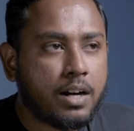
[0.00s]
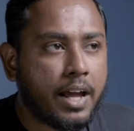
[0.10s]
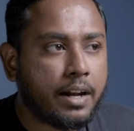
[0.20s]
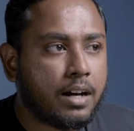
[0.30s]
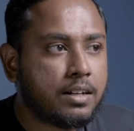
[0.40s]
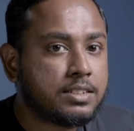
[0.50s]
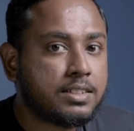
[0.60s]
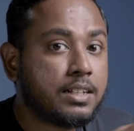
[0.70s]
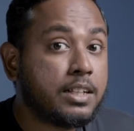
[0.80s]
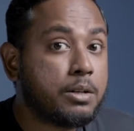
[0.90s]
and
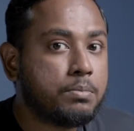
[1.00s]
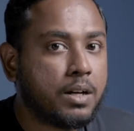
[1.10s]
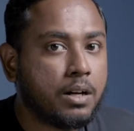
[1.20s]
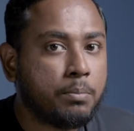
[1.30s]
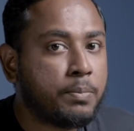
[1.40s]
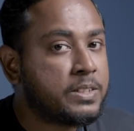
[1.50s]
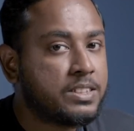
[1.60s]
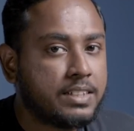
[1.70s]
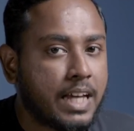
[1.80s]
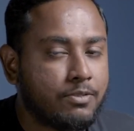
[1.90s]
understand their
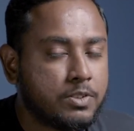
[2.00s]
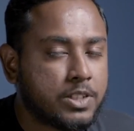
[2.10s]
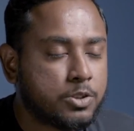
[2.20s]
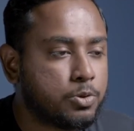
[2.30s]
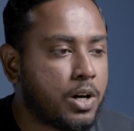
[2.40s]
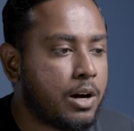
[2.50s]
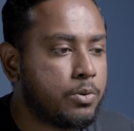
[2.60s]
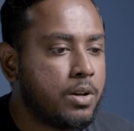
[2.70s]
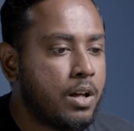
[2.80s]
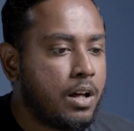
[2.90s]
purchasing habits as to how